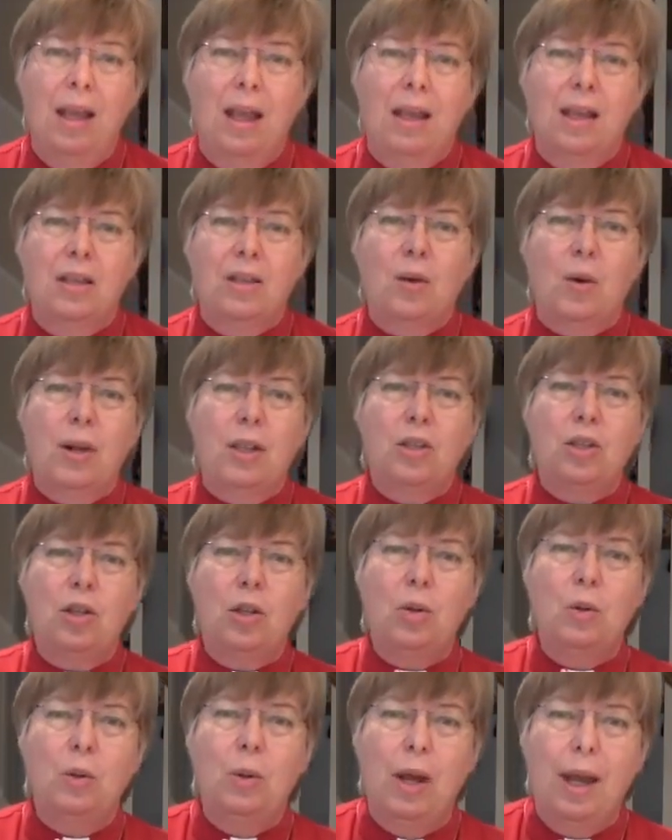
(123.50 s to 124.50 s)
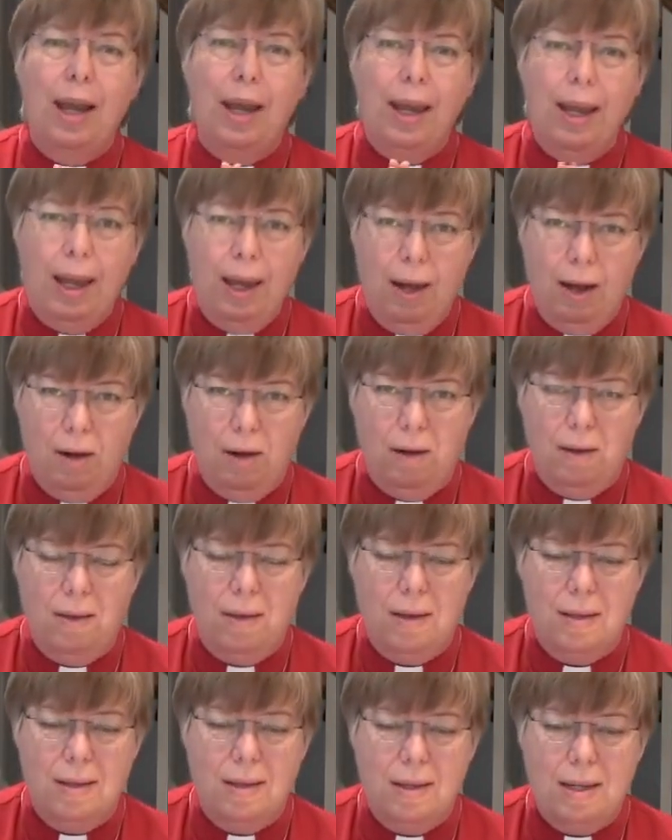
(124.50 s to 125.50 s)
So as you hear
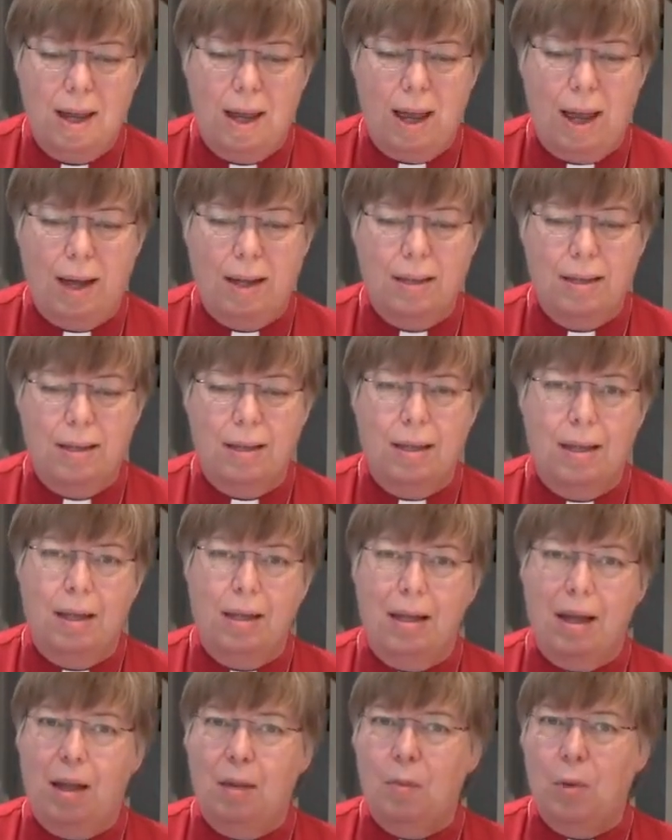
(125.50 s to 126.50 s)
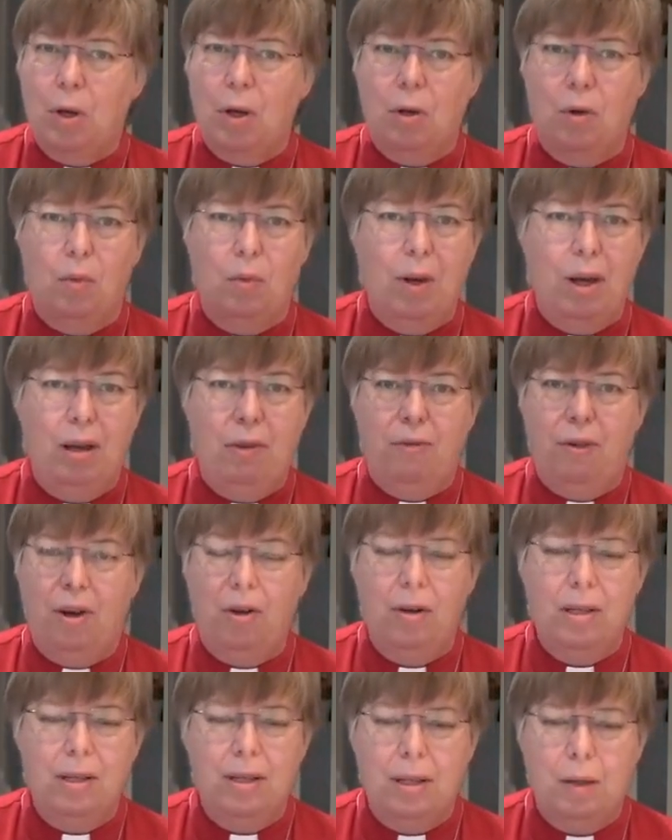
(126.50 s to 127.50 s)
this text that I'm going to read
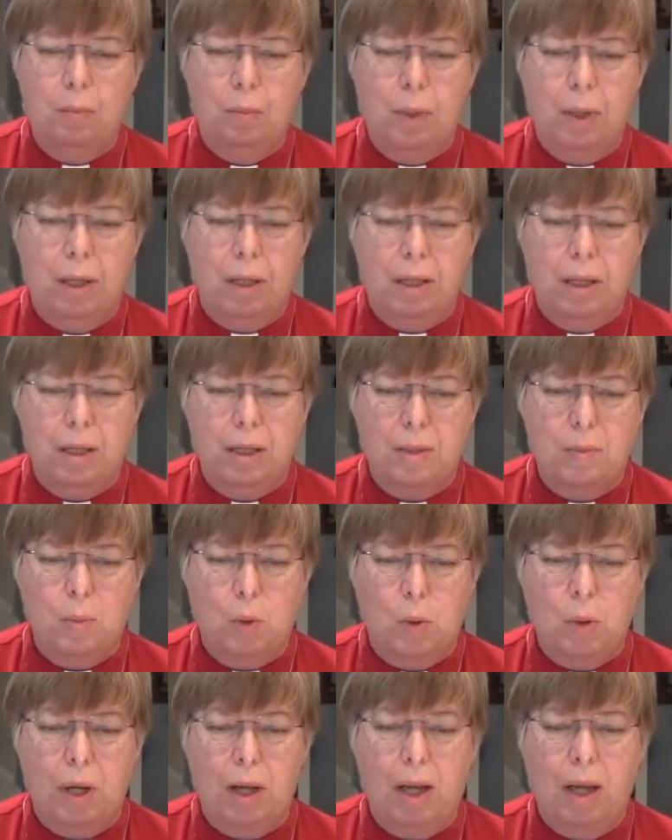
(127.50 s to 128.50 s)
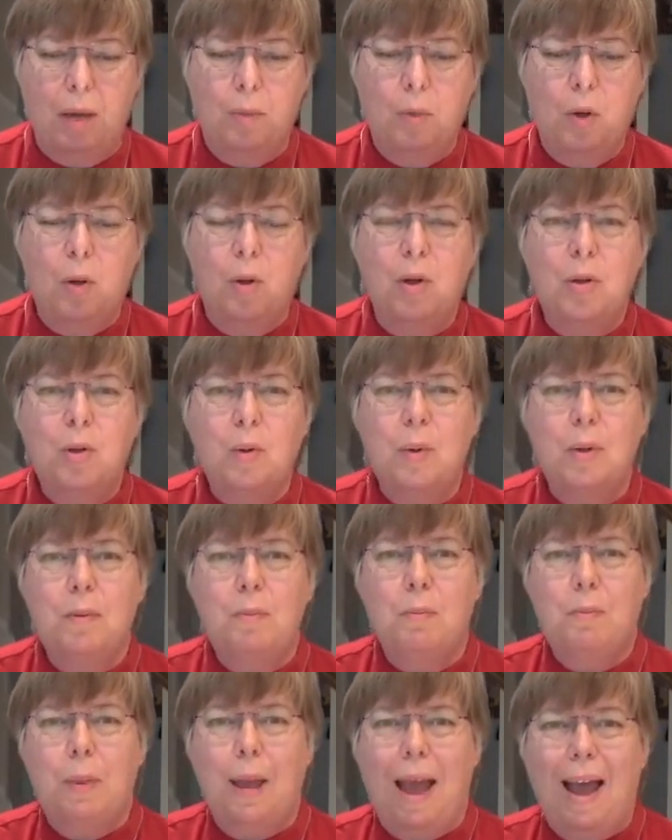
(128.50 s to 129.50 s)
very simply this morning, I'm going to
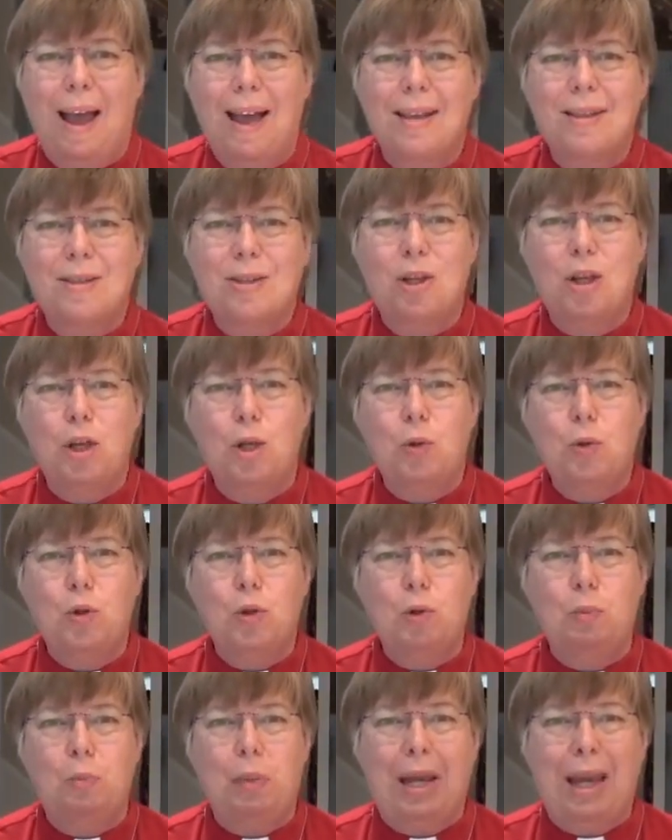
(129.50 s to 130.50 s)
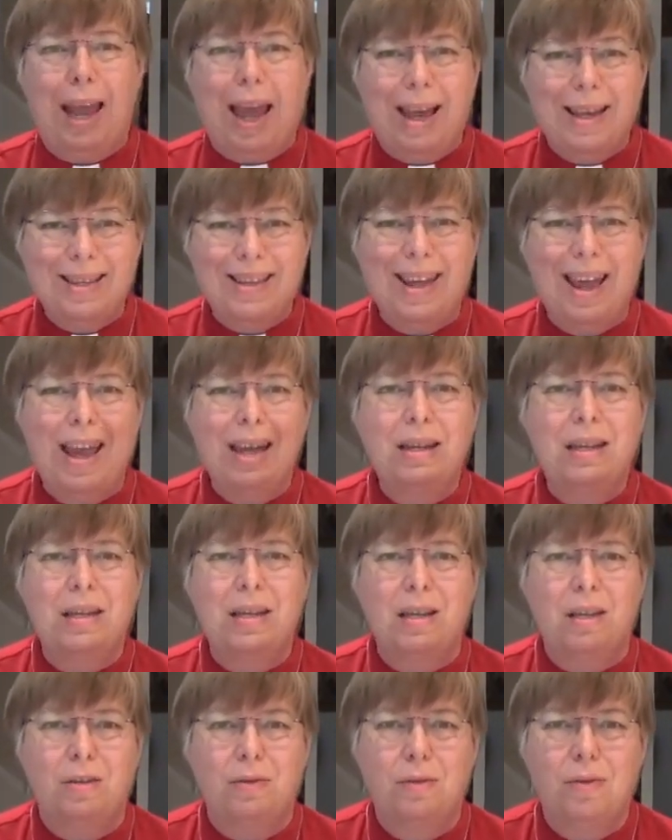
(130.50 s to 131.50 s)
ask you to be
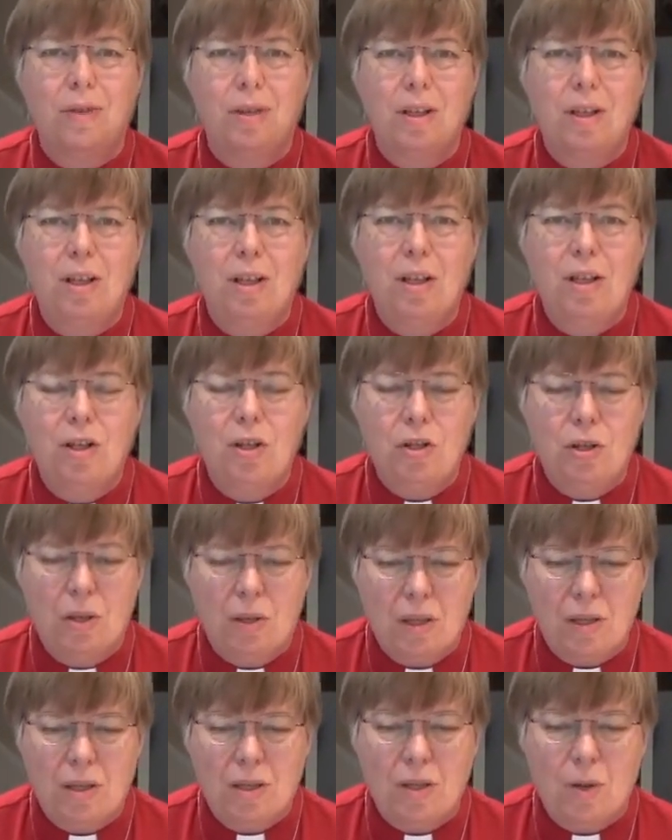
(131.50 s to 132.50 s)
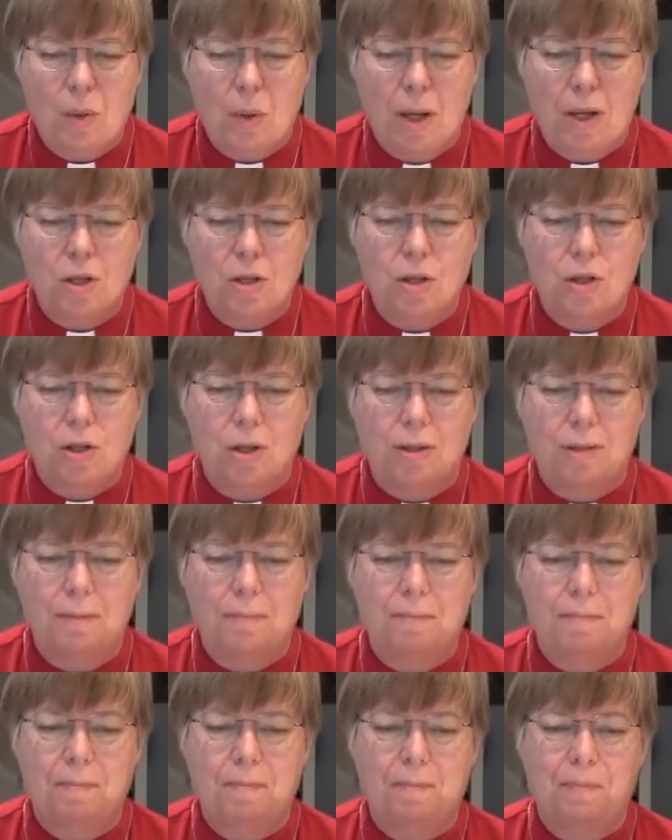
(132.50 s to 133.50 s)
attentive to this question.
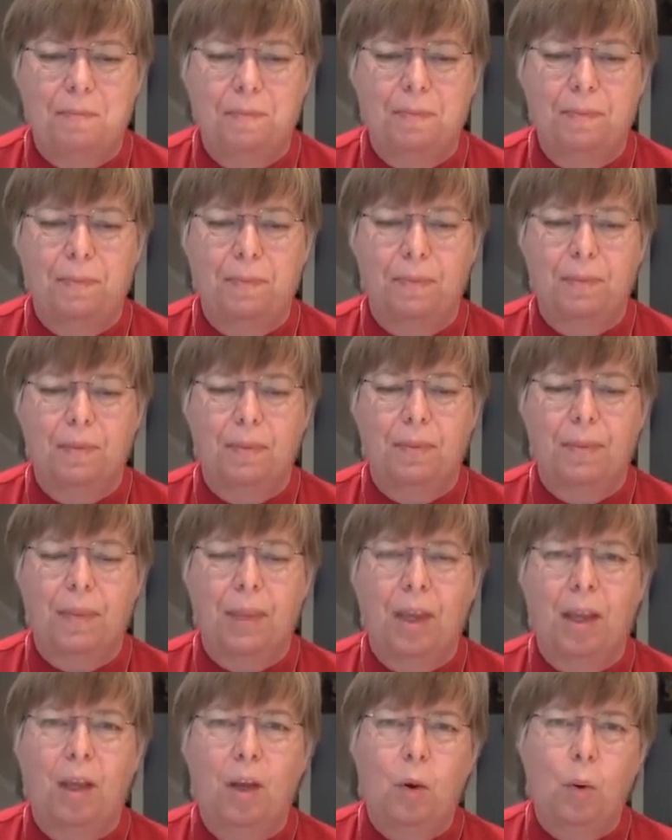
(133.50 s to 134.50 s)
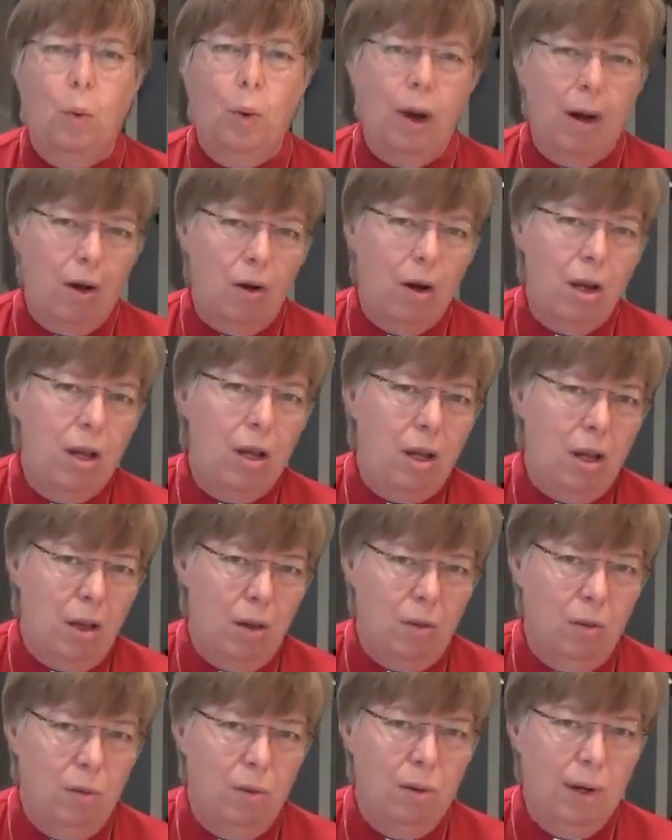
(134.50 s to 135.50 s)
Where are
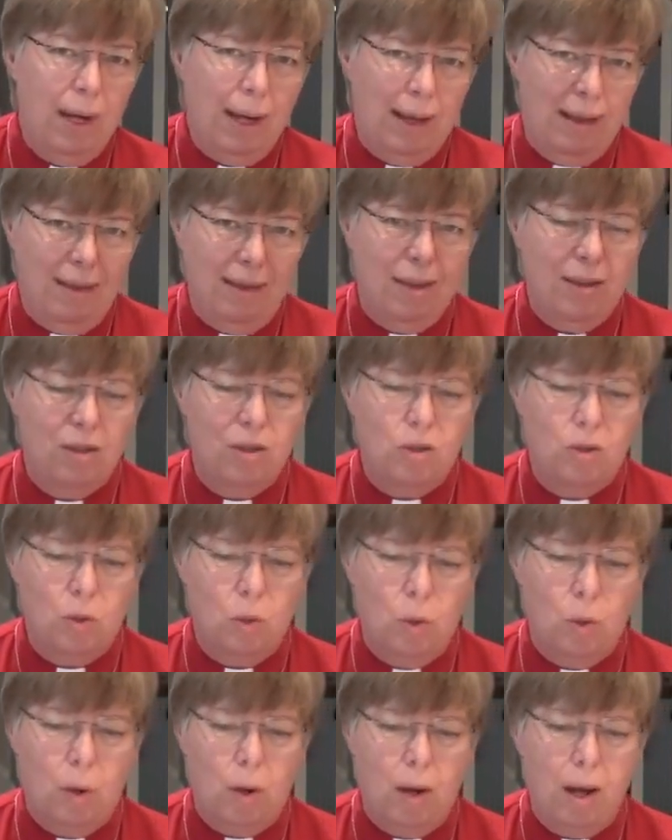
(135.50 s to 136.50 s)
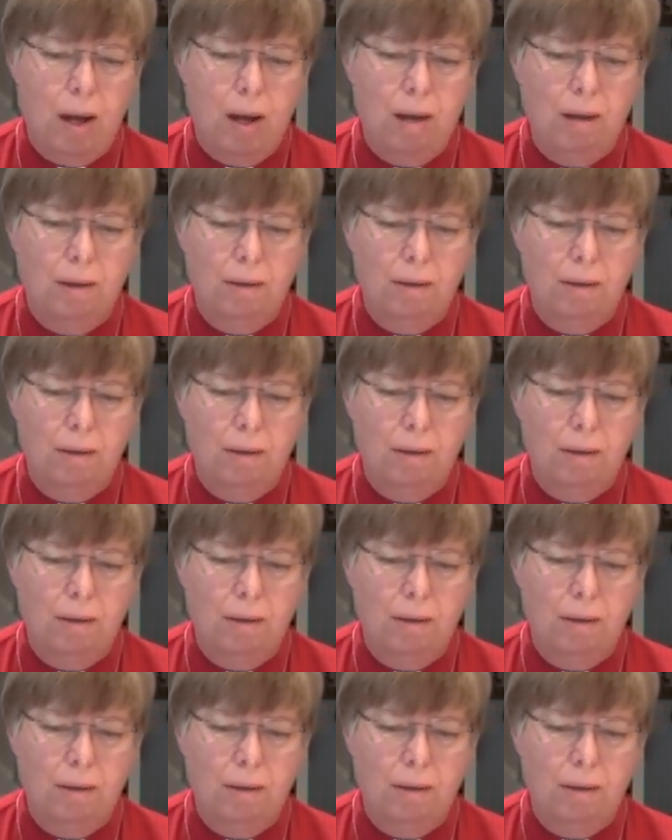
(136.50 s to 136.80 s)
you in the story?